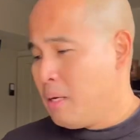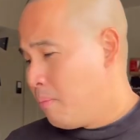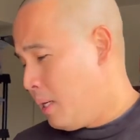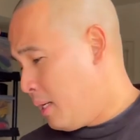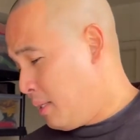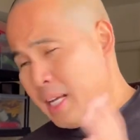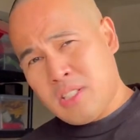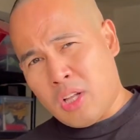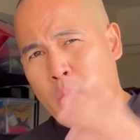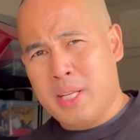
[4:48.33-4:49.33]
but that's
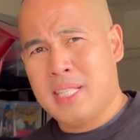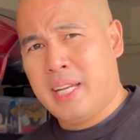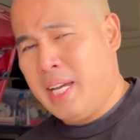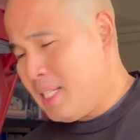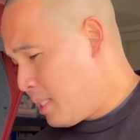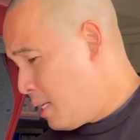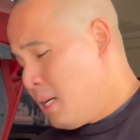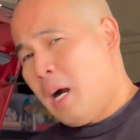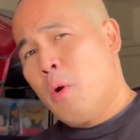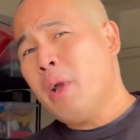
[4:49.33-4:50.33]
not always the case
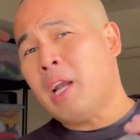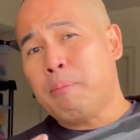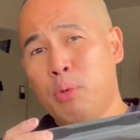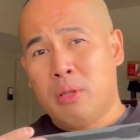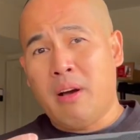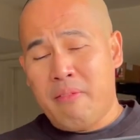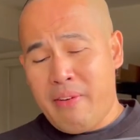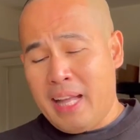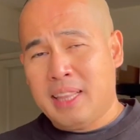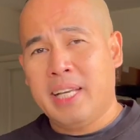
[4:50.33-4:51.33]
uh, we're gonna put a
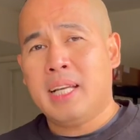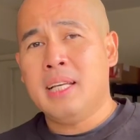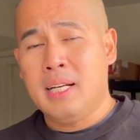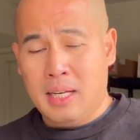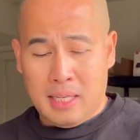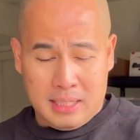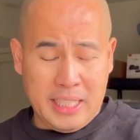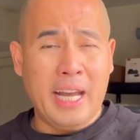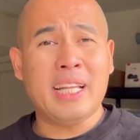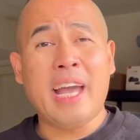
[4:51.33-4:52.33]
Fanttik uh,
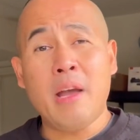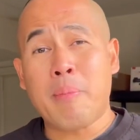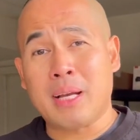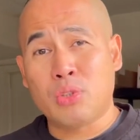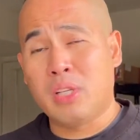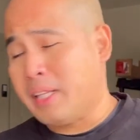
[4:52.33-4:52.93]
T8 Apex to the